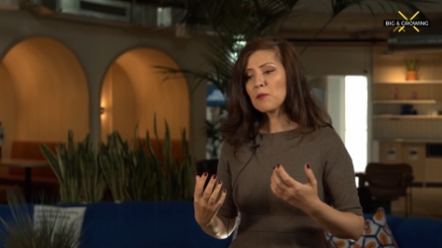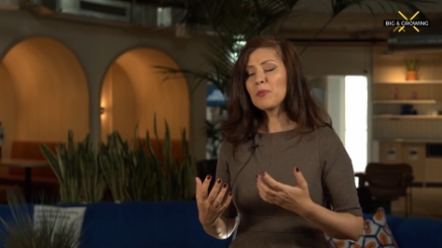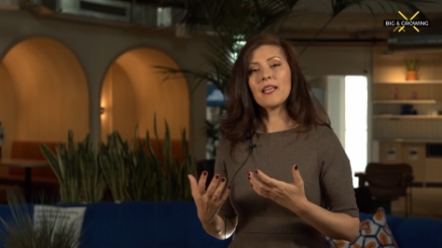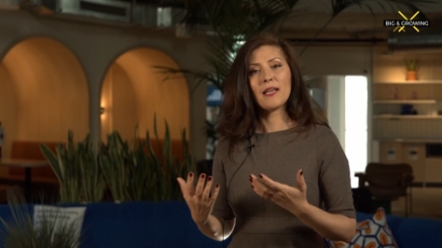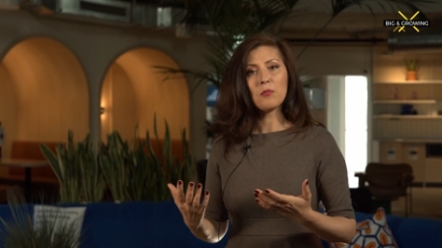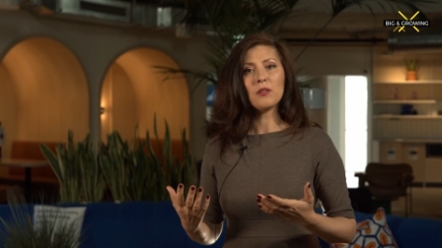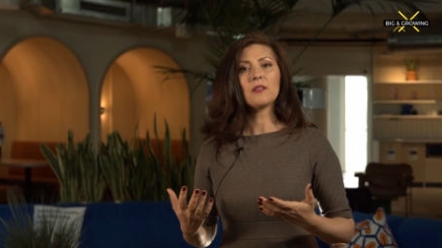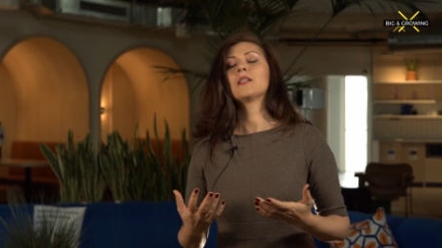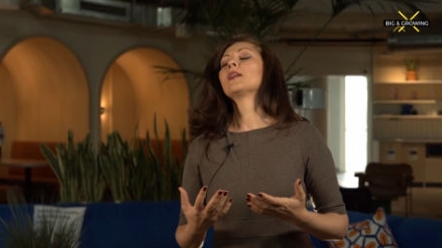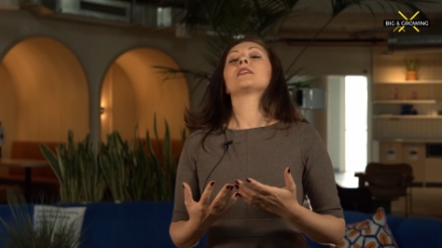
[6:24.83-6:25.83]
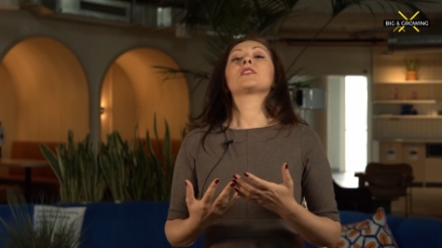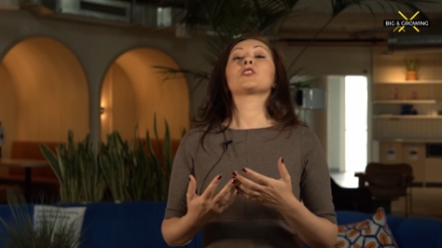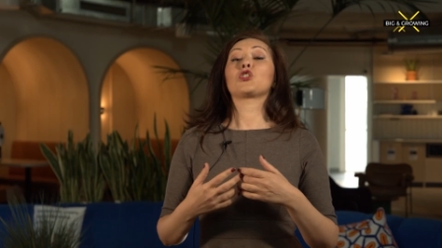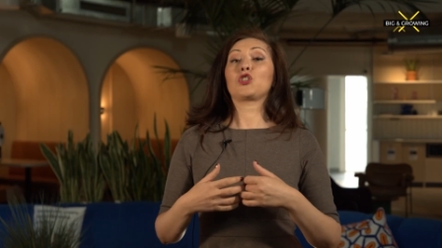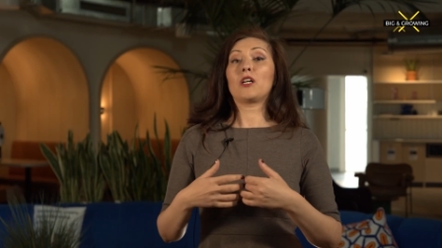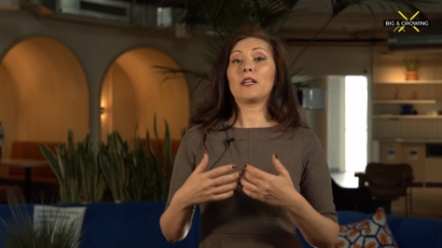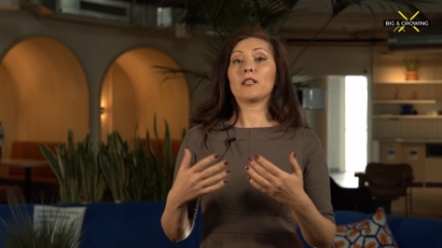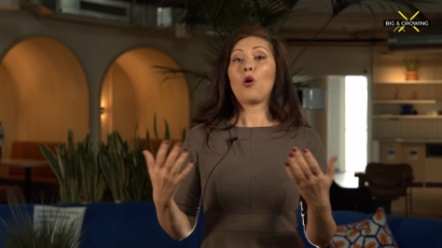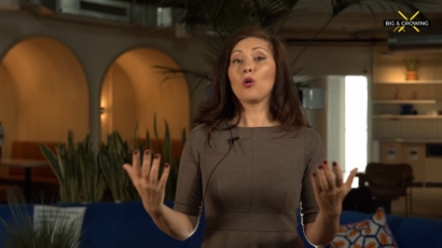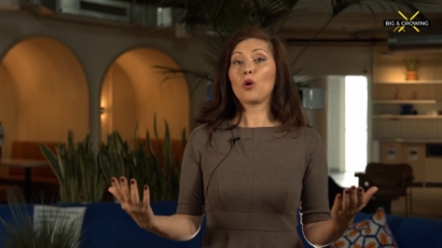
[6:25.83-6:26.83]
and be able to start
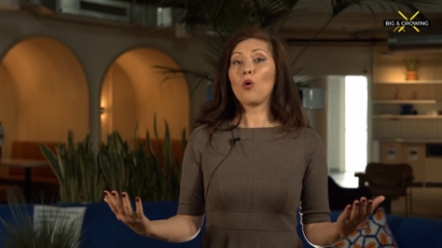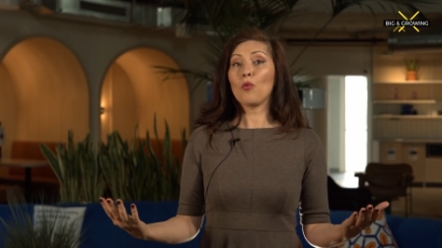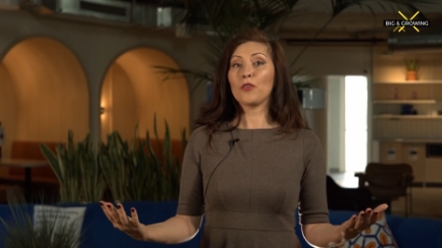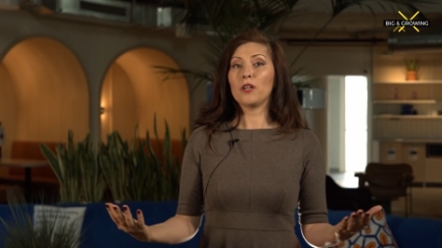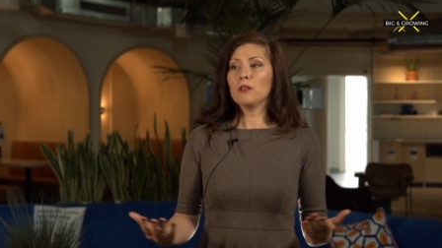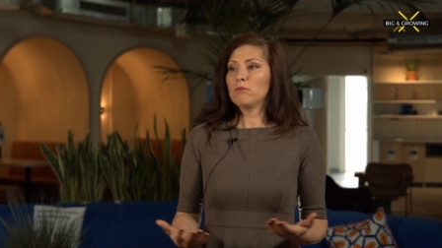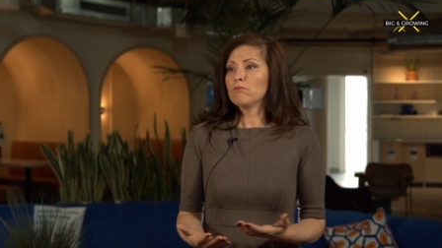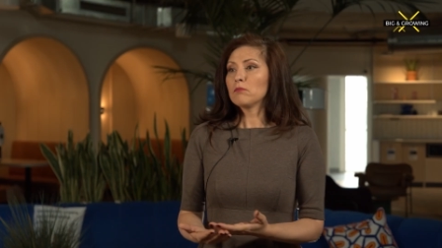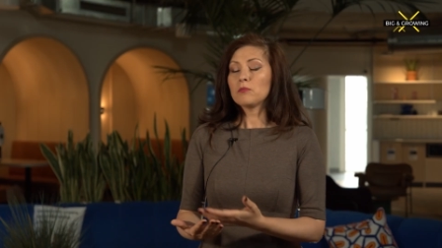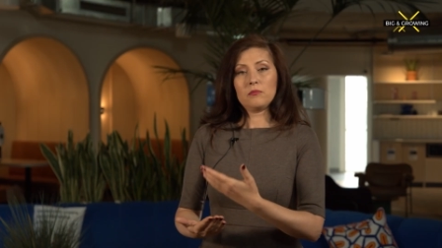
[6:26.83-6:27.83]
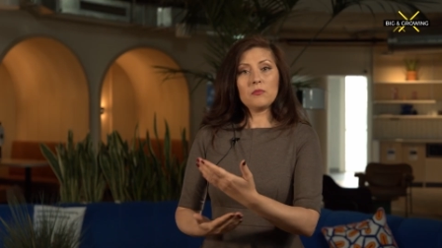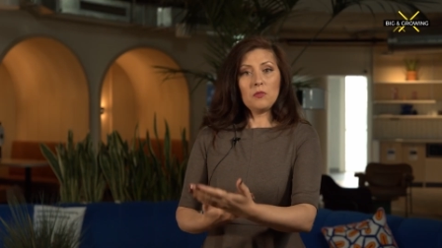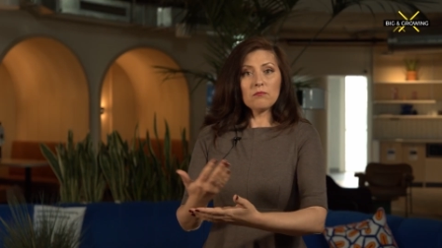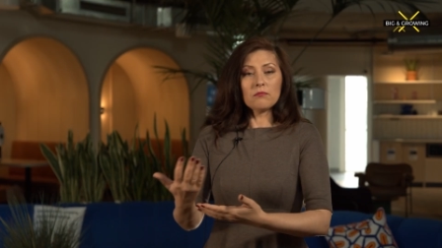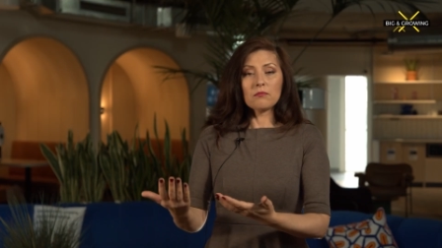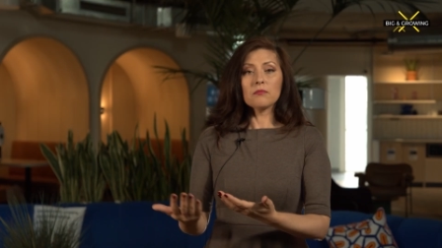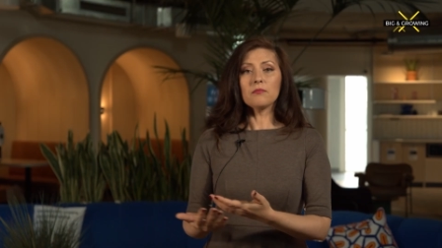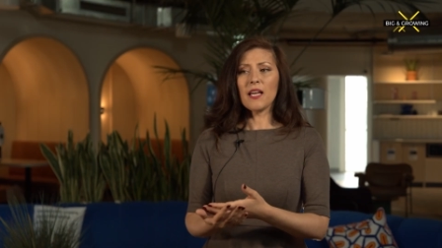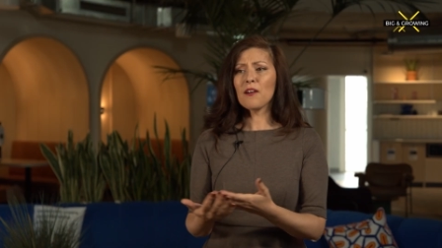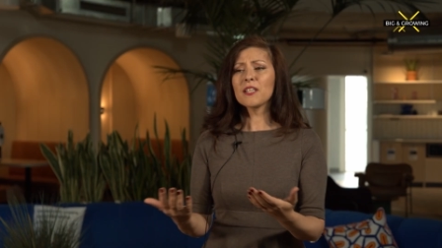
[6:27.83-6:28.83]
all over
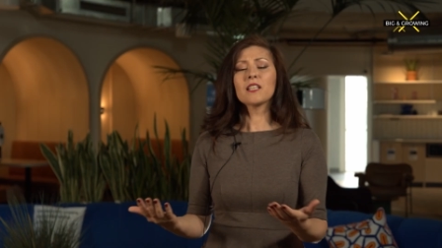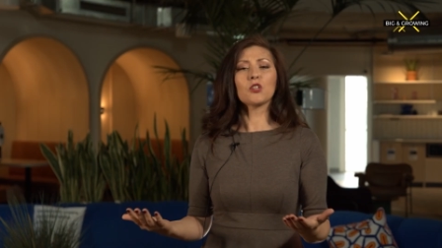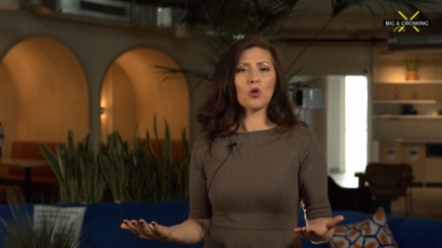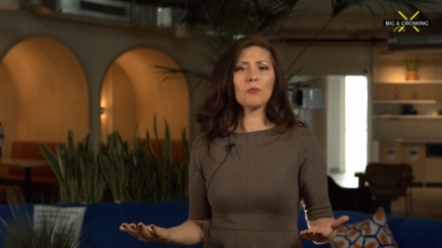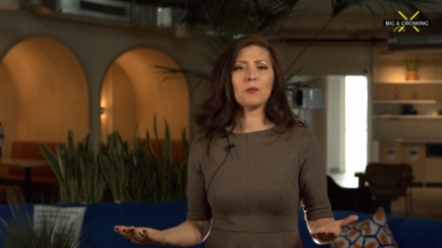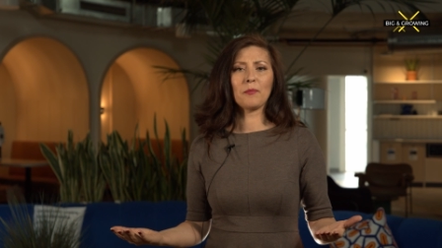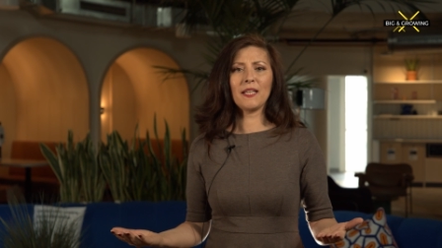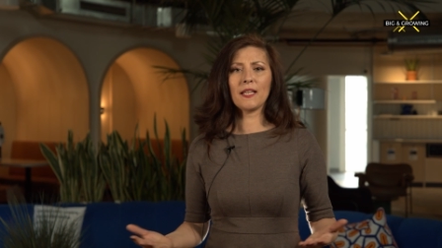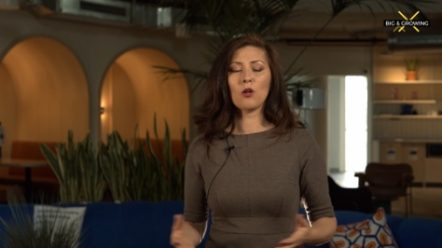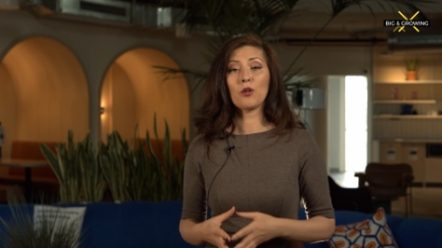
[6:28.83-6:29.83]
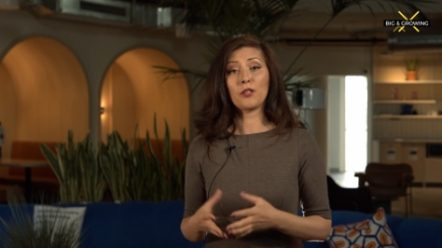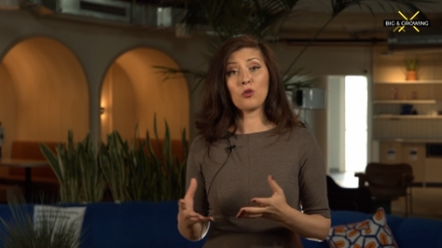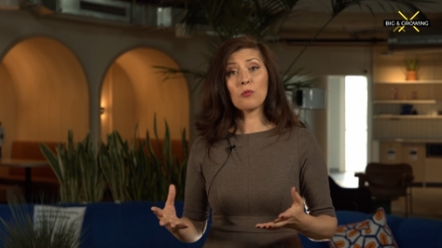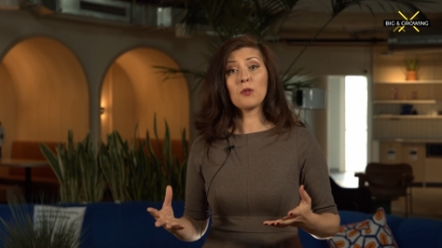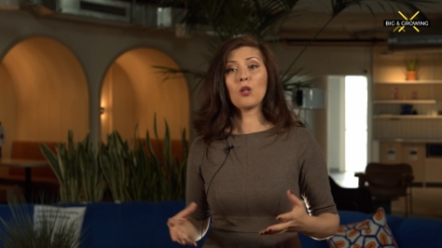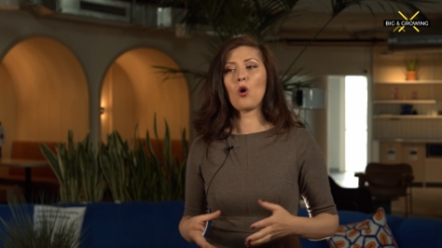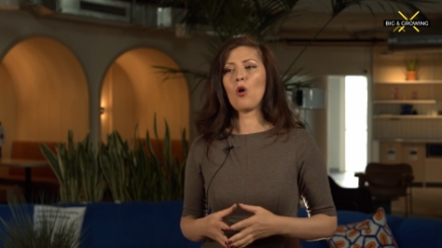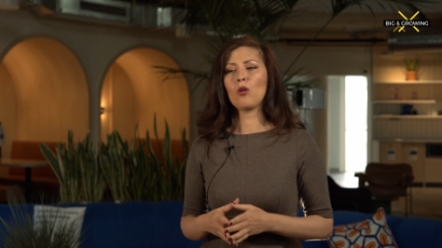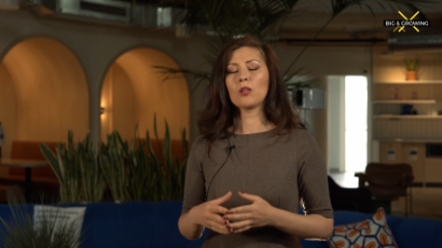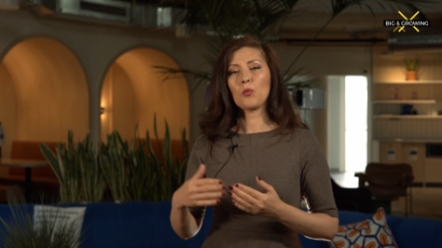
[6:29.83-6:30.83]
having a normal meeting or a normal
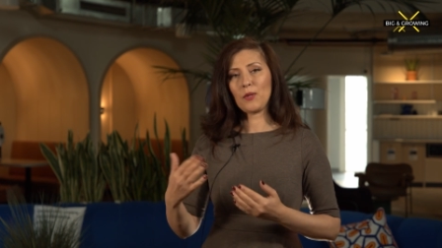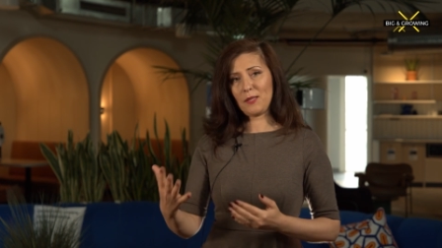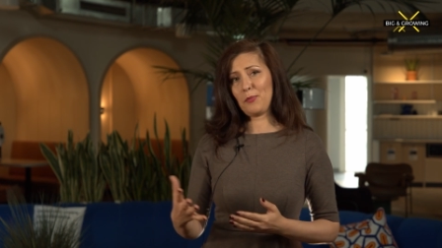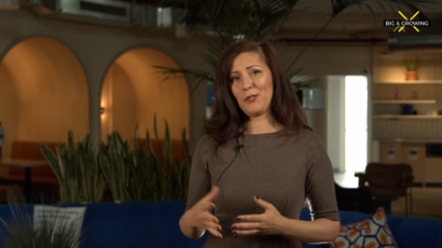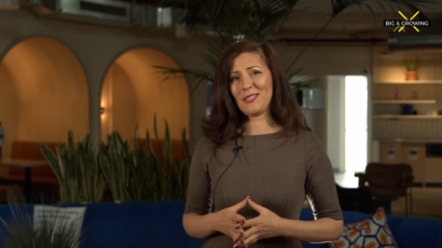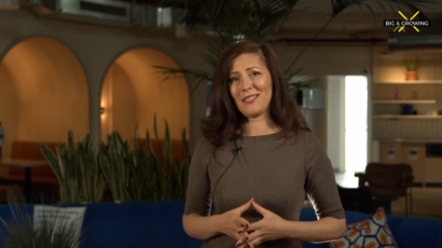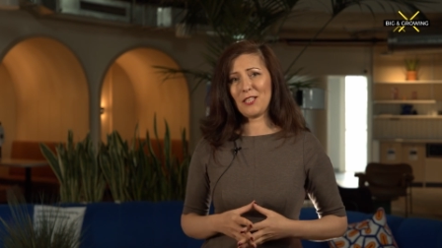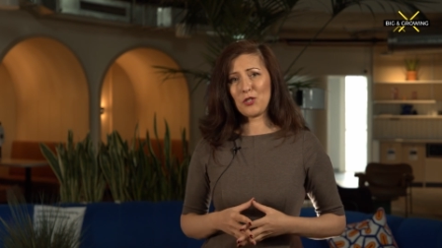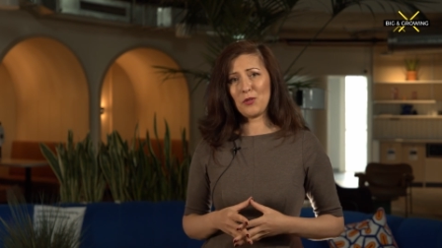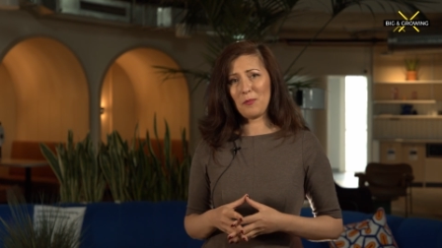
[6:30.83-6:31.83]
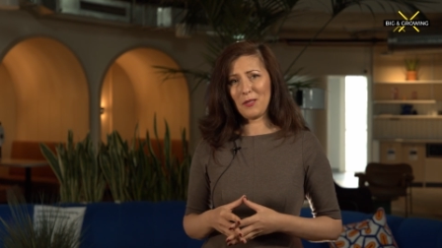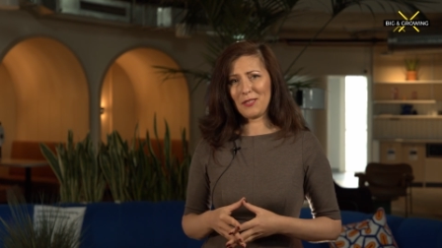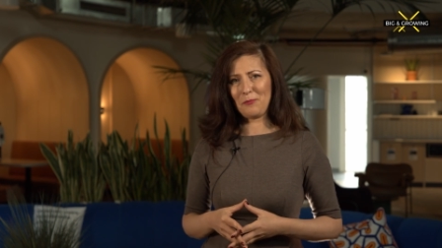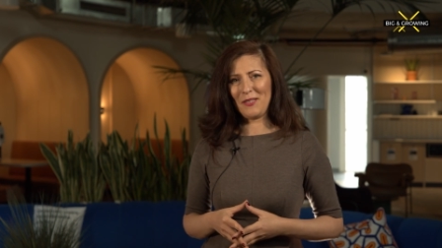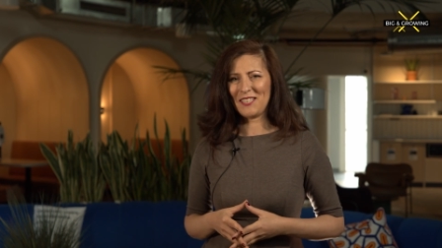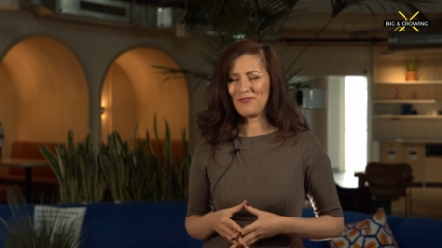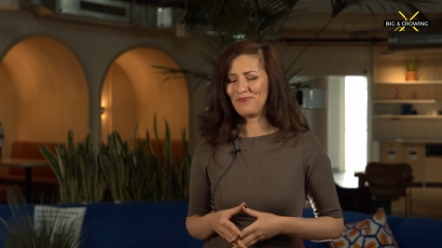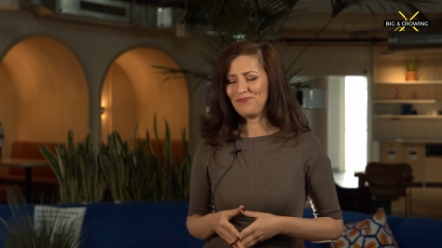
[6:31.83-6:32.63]
call with the person that you're about to meet.